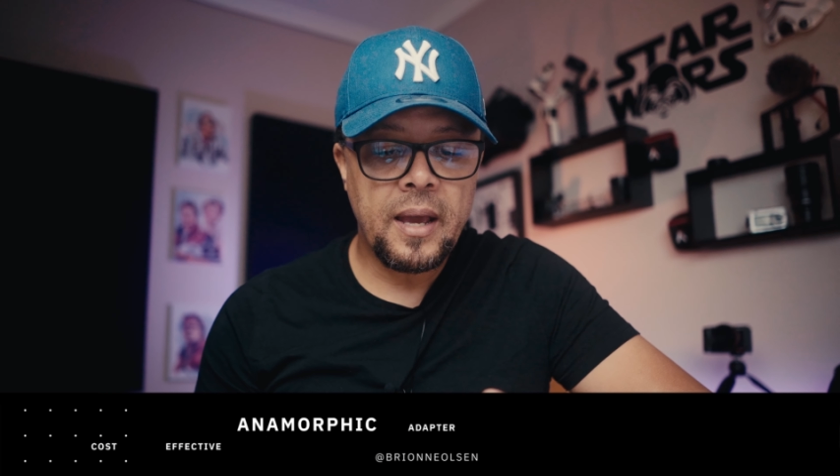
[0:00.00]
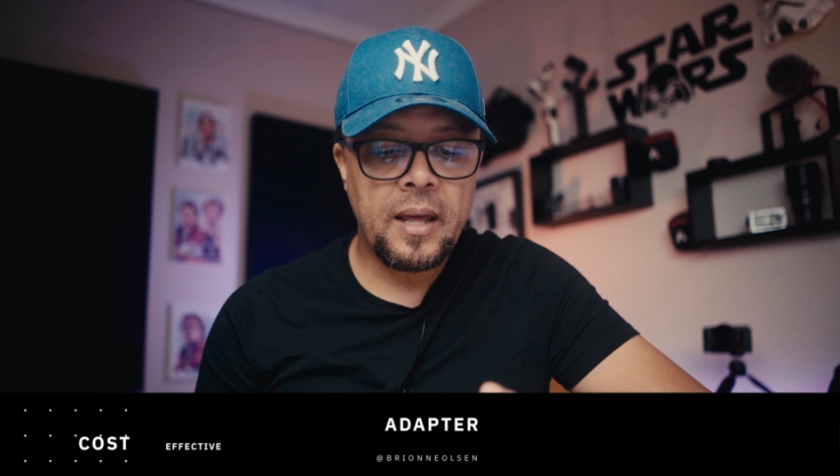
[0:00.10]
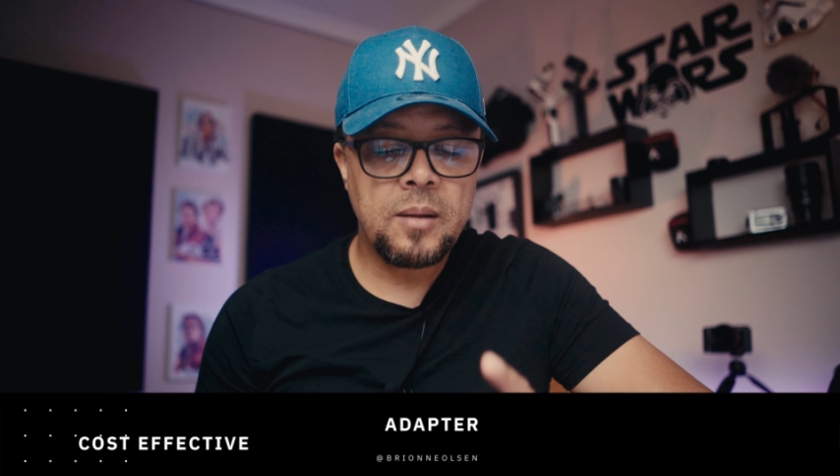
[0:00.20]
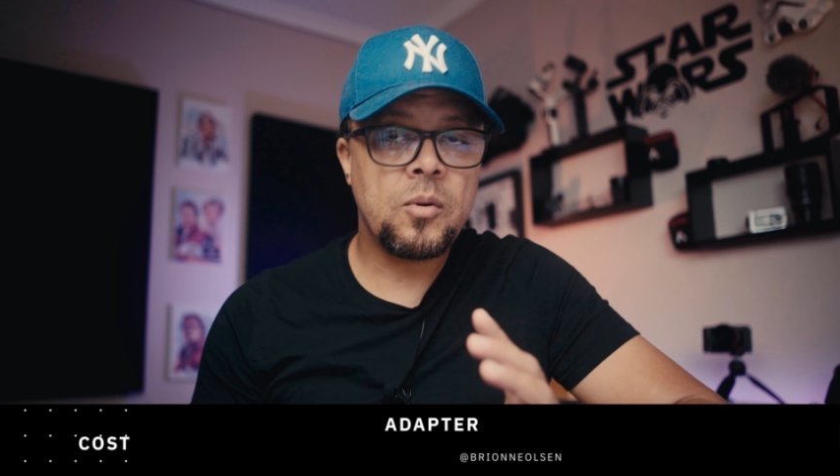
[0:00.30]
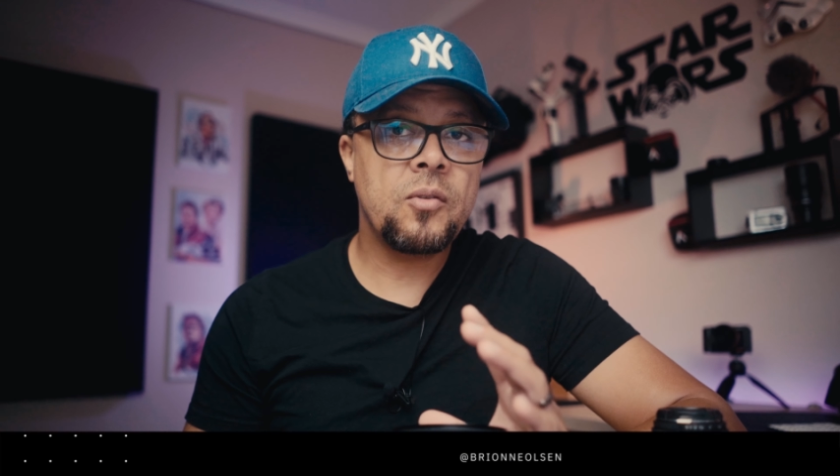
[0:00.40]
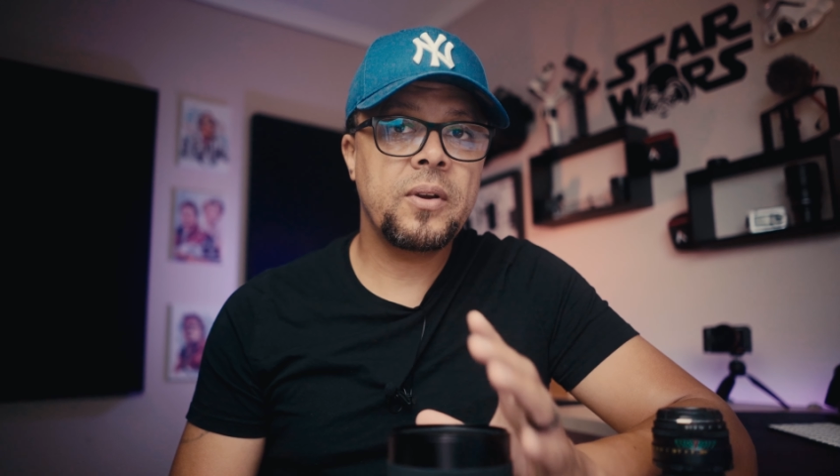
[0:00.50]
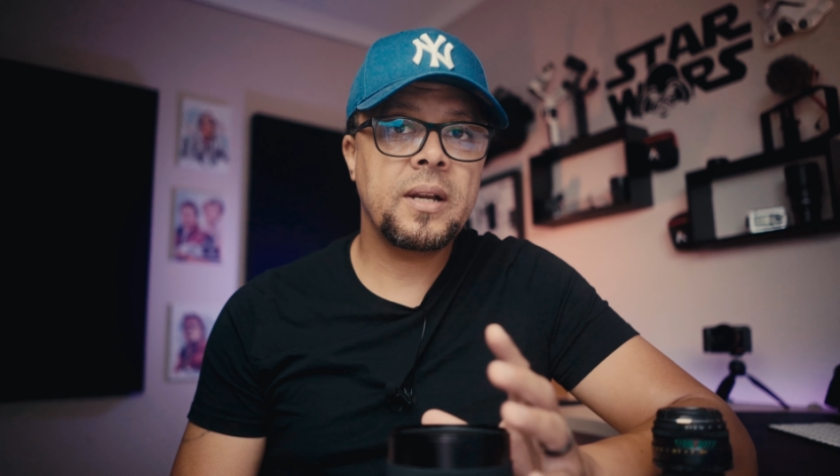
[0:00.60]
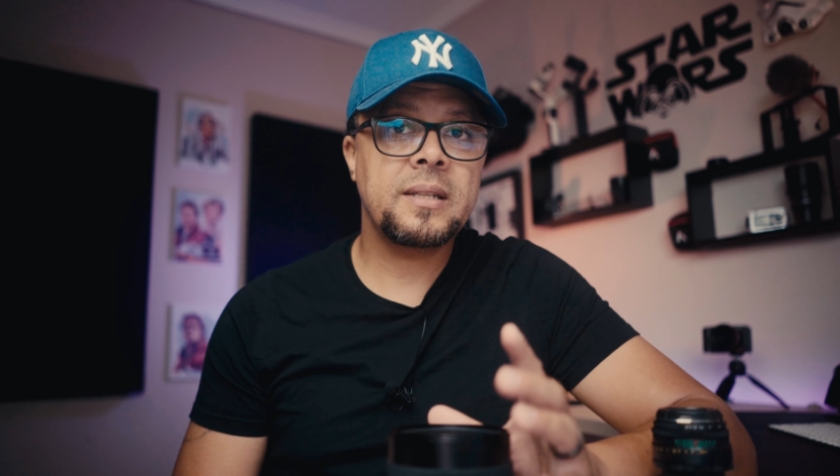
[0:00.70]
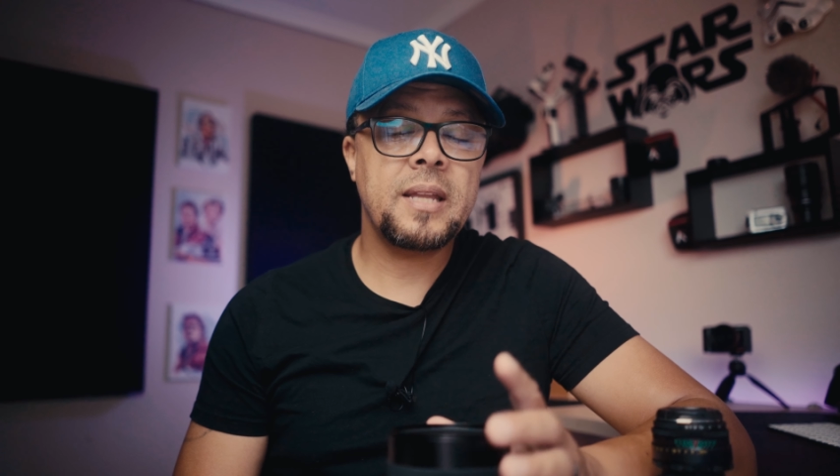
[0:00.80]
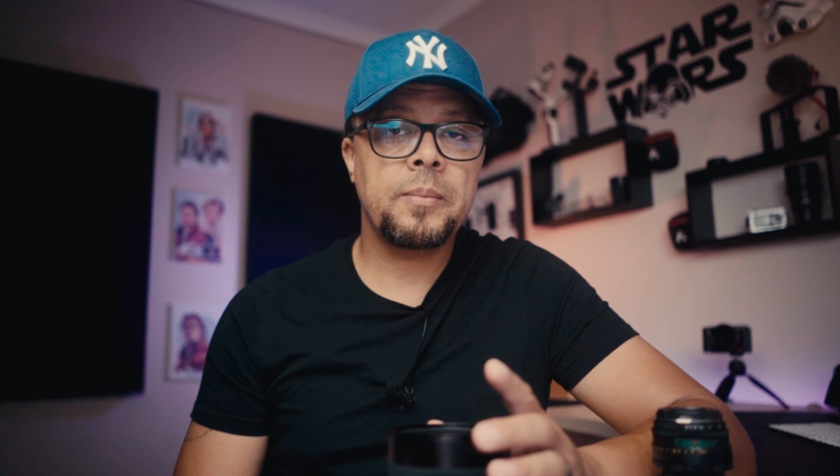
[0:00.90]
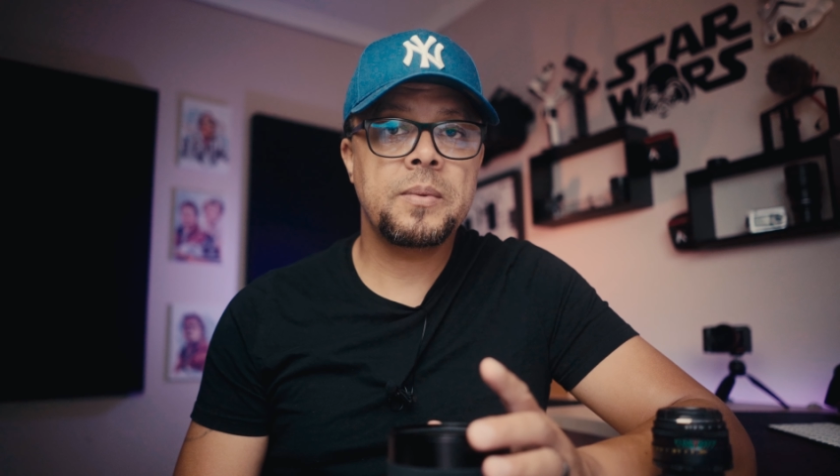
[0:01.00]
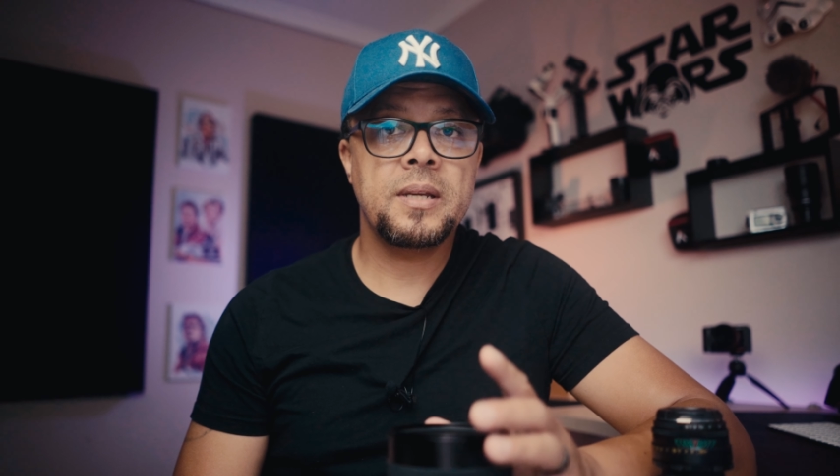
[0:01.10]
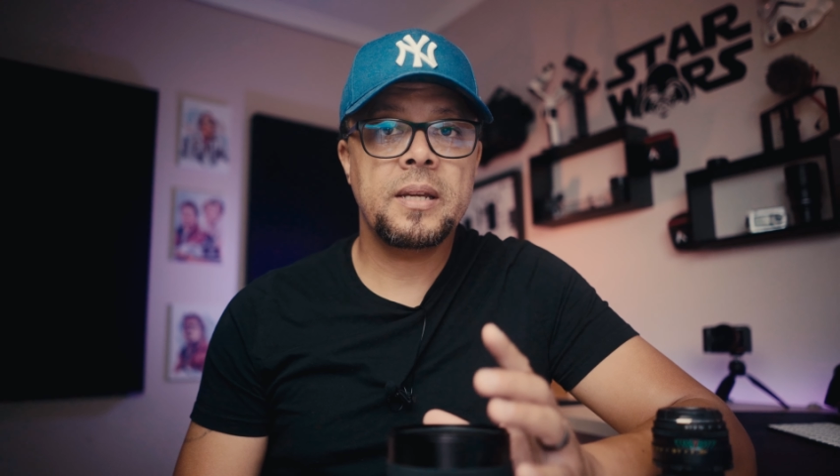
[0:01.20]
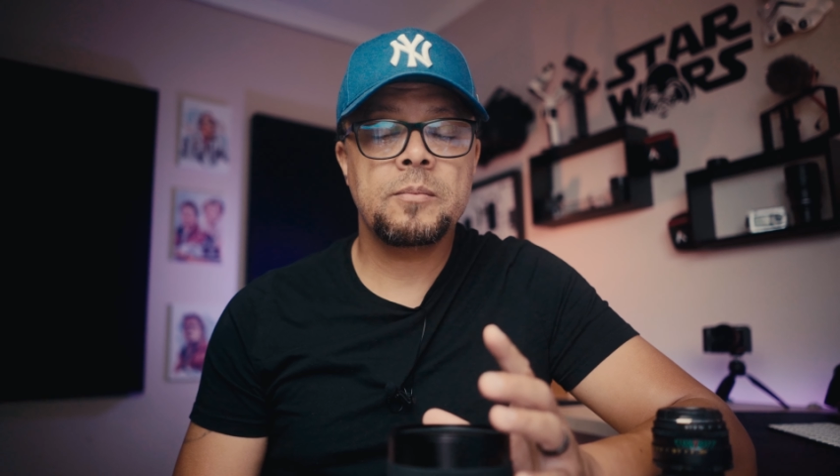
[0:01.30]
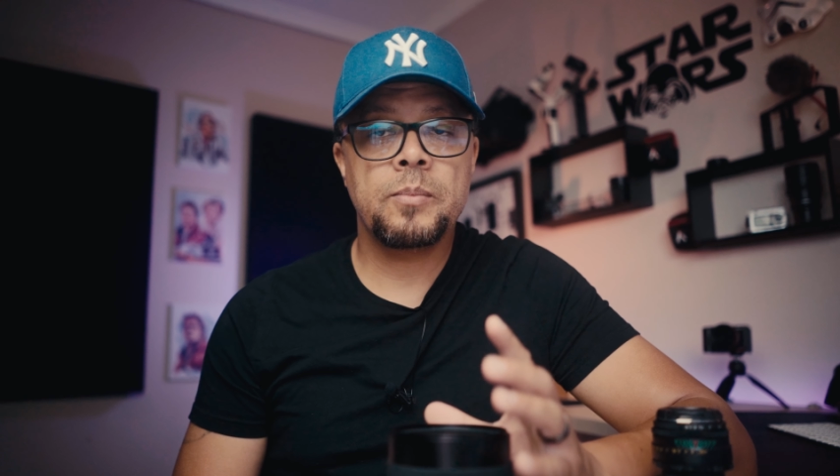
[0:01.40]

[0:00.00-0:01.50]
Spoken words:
anamorphic adapter in